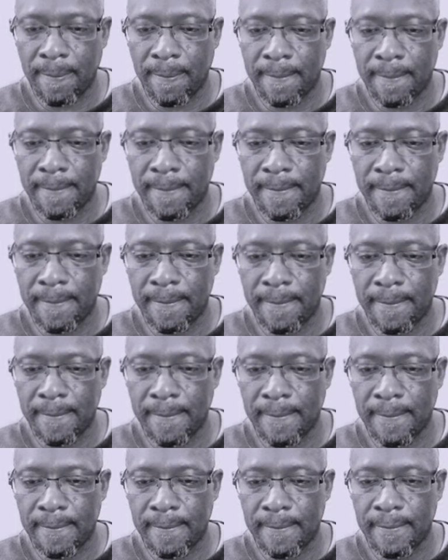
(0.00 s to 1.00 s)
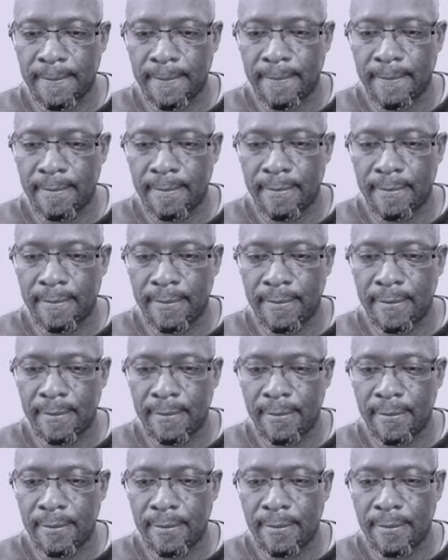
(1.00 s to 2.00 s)

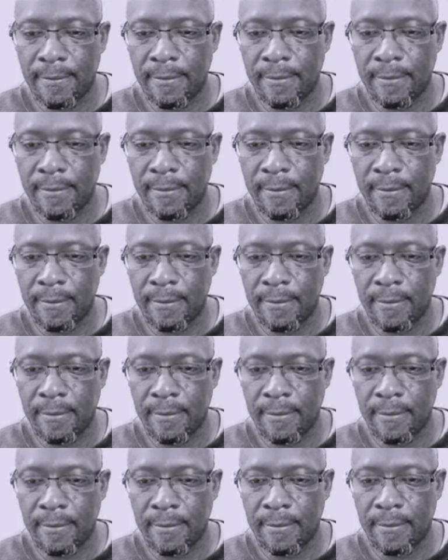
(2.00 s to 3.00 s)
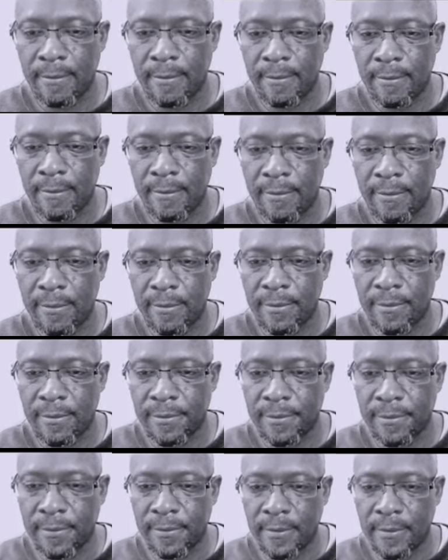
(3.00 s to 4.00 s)

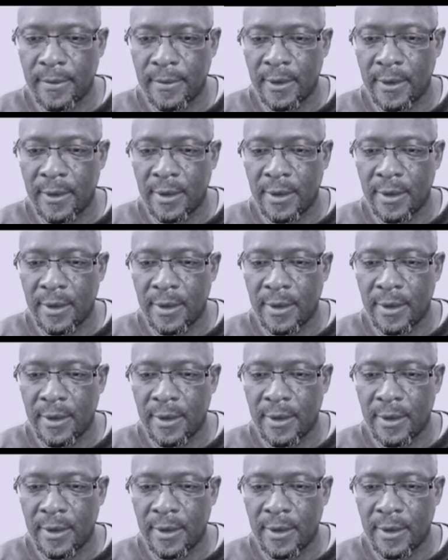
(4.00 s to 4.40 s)
(silence)